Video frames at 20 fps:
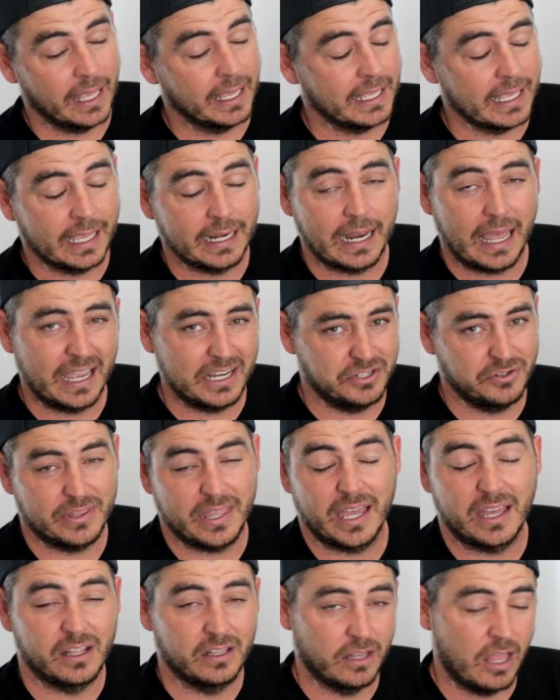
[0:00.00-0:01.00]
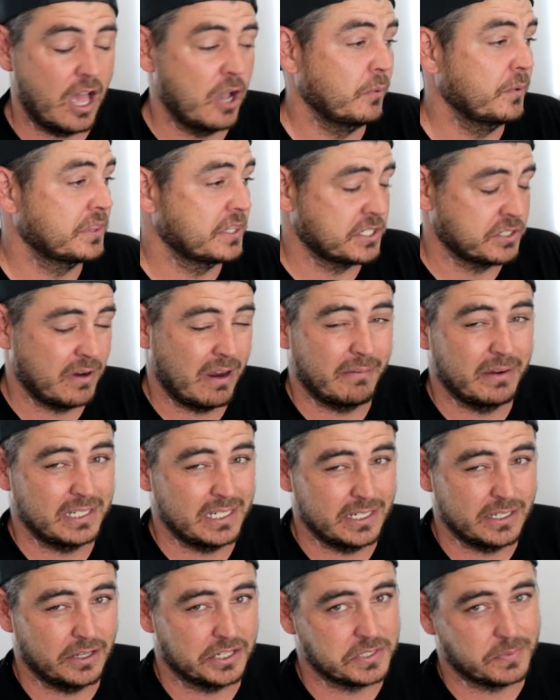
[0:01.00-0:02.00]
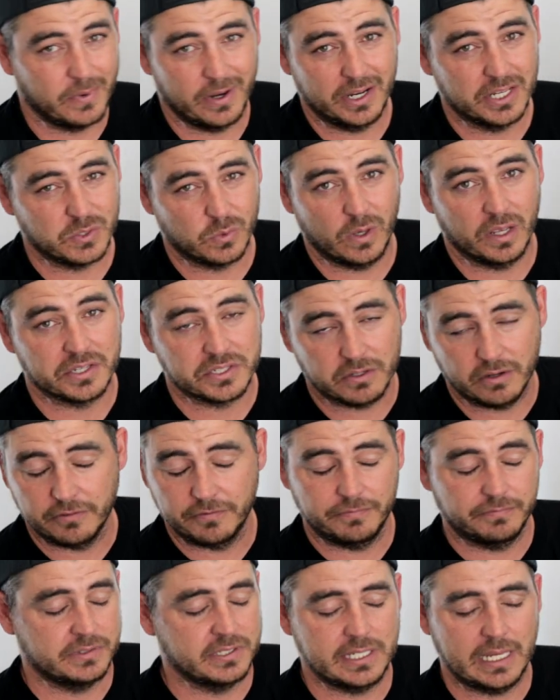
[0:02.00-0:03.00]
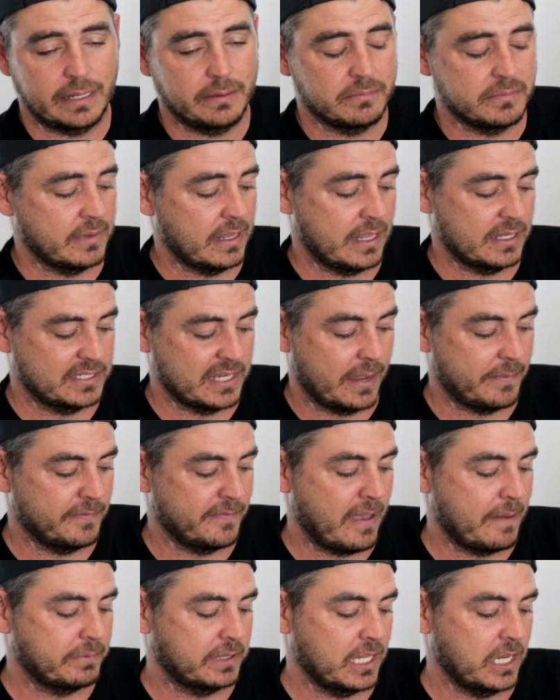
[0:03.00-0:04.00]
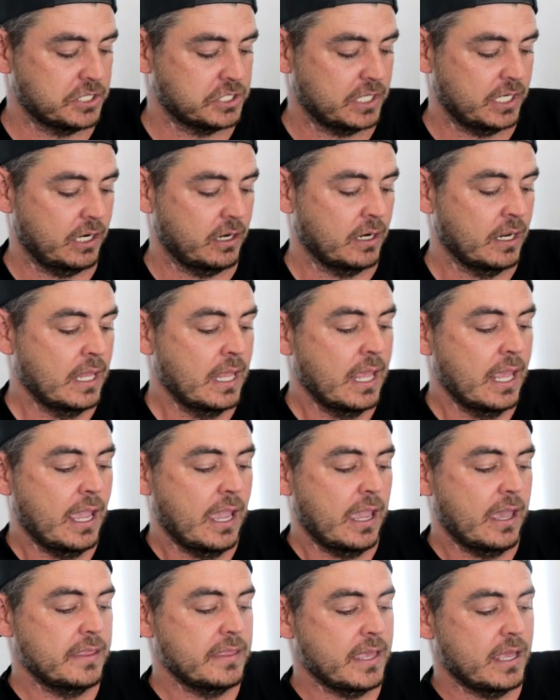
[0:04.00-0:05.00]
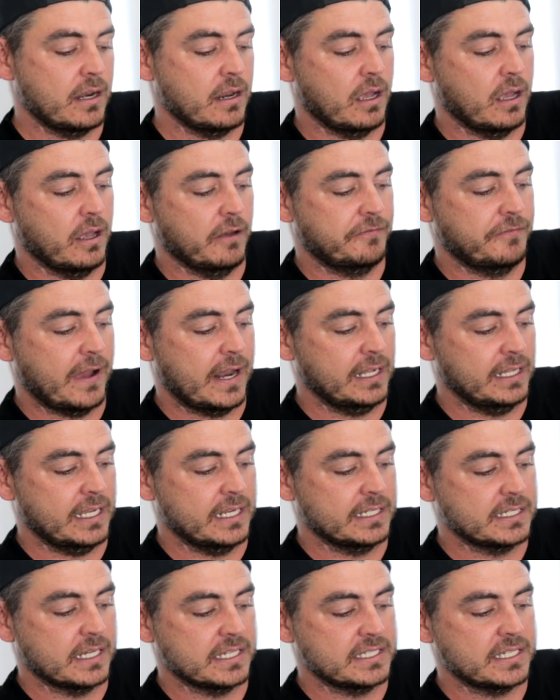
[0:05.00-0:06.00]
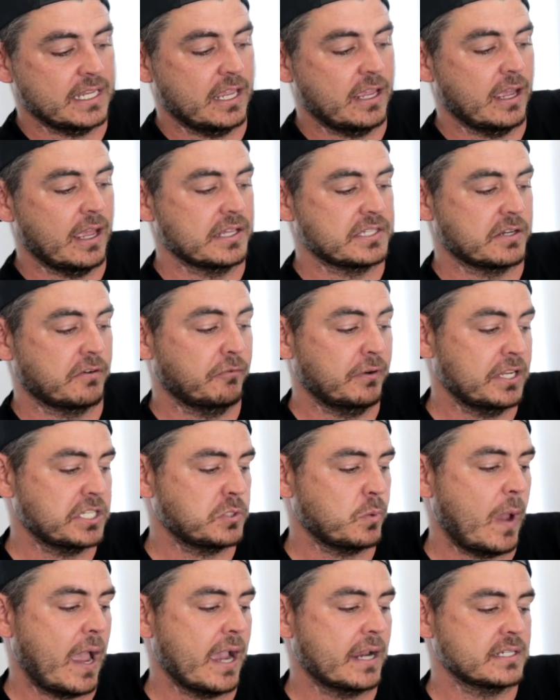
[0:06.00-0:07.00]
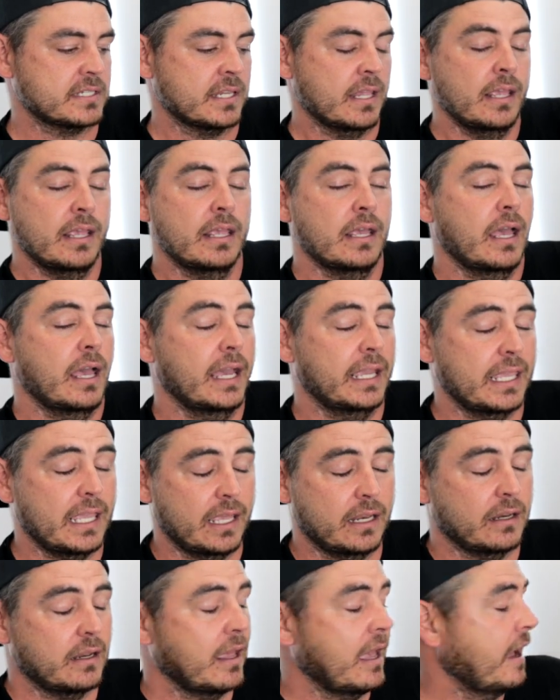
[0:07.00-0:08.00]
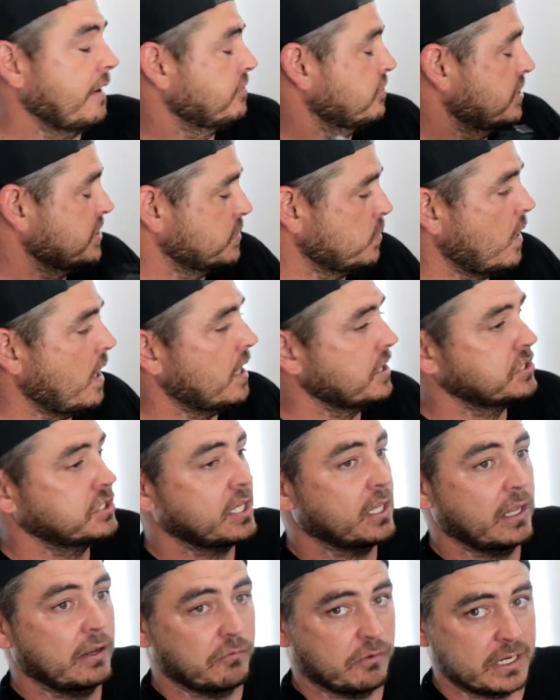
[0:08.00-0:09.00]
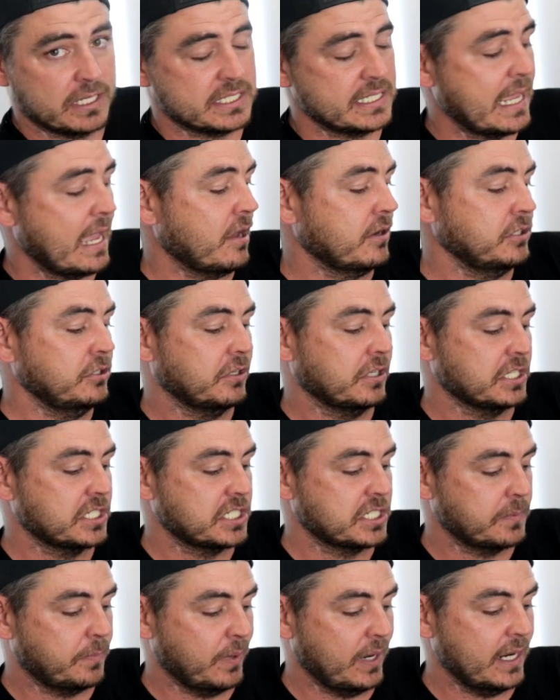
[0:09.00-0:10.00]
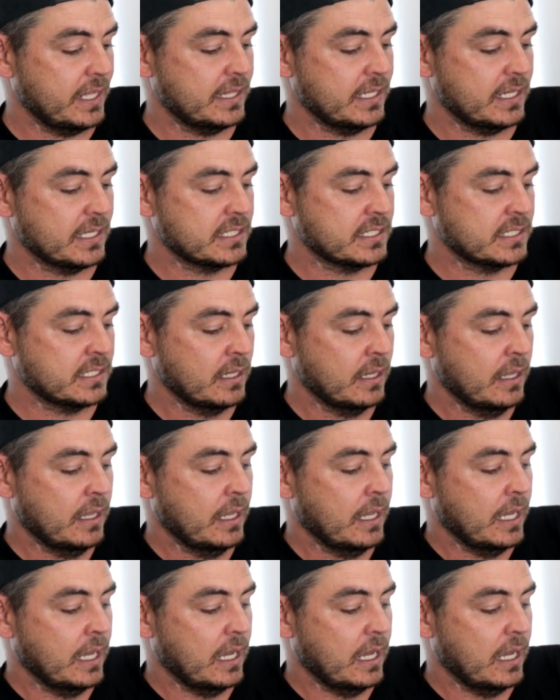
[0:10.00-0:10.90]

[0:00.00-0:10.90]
Again, I do that a lot with the ceramic detail spray as well. So same type of application here. And then finally, it does say as a rinse wax, again, after it's washed, rinse down, you can spray this